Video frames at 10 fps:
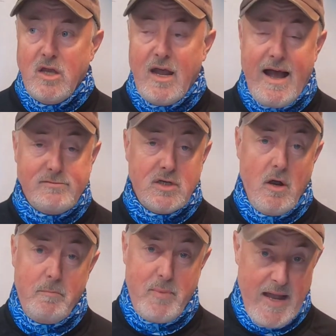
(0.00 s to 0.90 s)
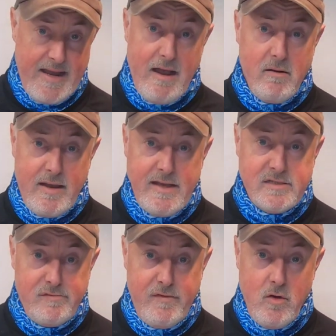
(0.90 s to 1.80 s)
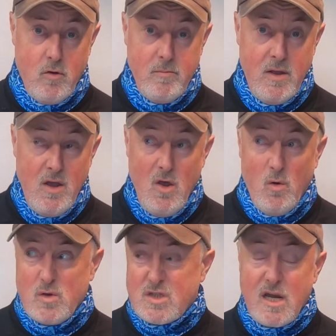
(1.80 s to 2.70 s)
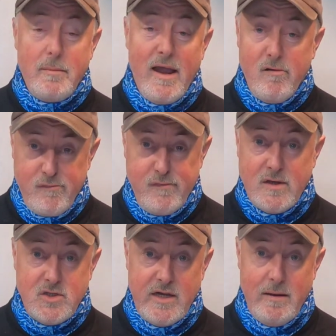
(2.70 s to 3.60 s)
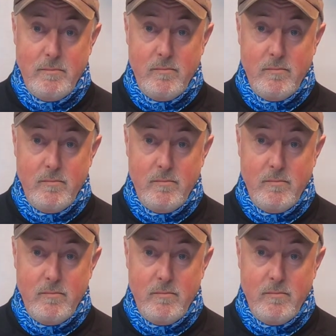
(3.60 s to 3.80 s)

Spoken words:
you have to go back out again to film or somehow fudge it